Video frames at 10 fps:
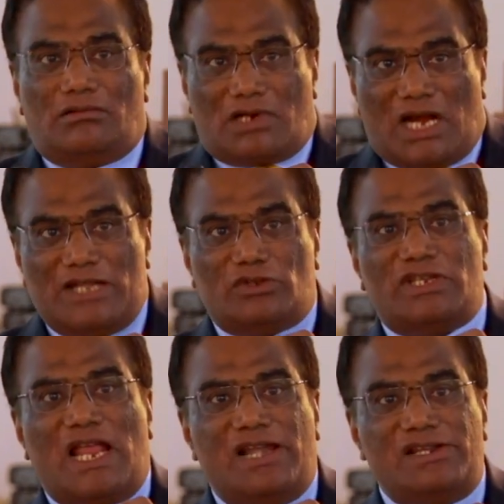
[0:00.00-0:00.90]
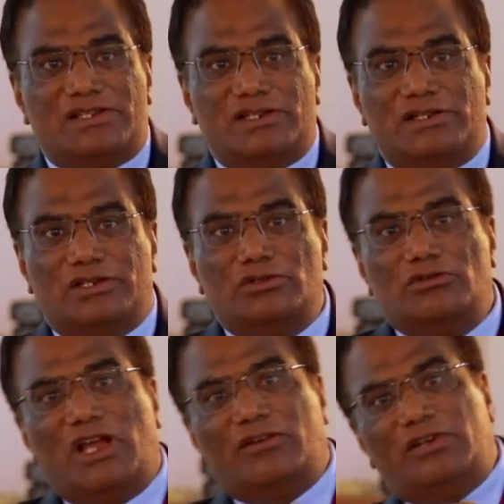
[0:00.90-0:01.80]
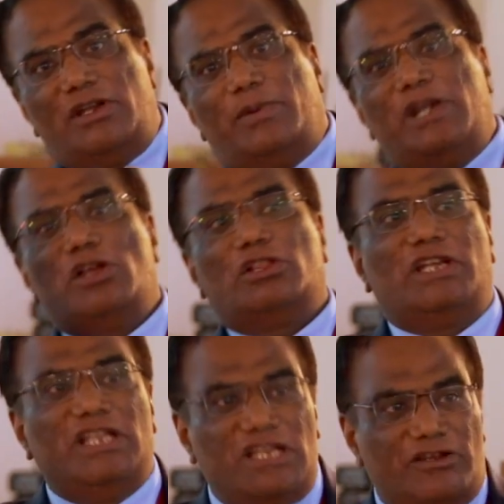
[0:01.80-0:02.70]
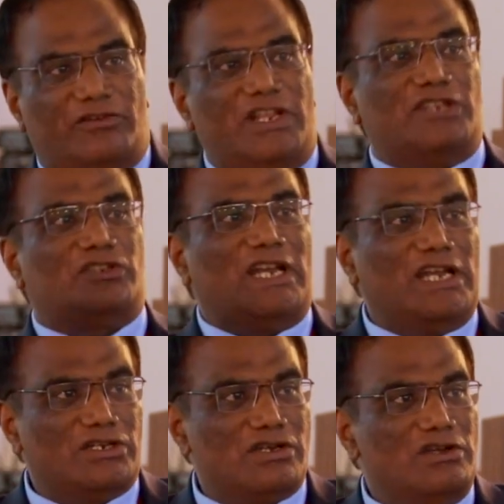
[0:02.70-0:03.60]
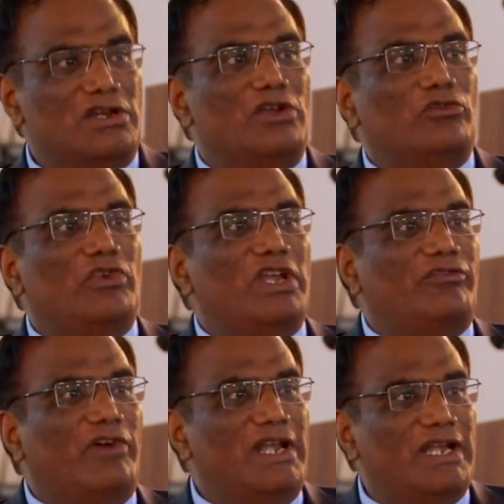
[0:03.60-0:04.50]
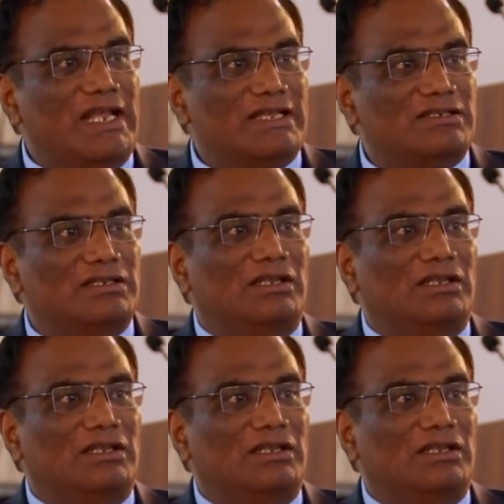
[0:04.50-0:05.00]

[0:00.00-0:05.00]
chitosans, you have, depending on the degree of deacetylation, we define it as